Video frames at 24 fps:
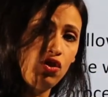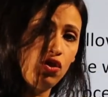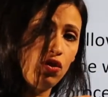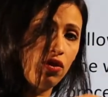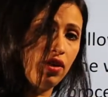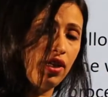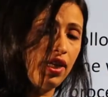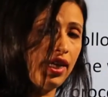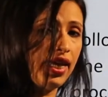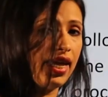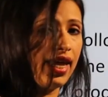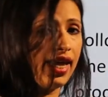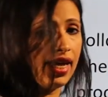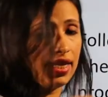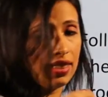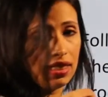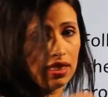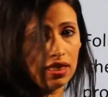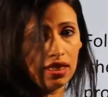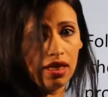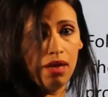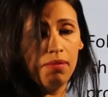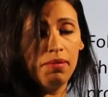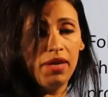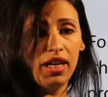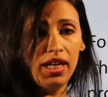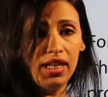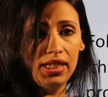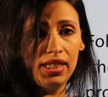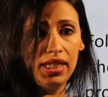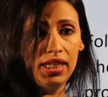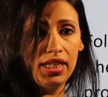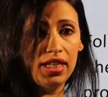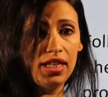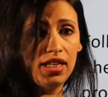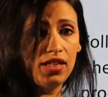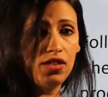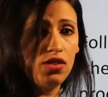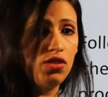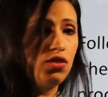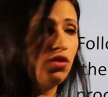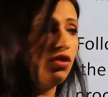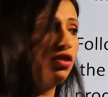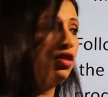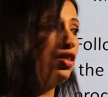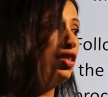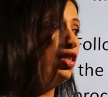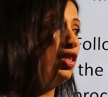you're going to add some ideas,
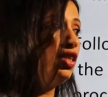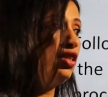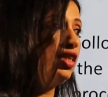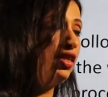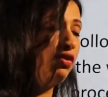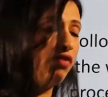you're going to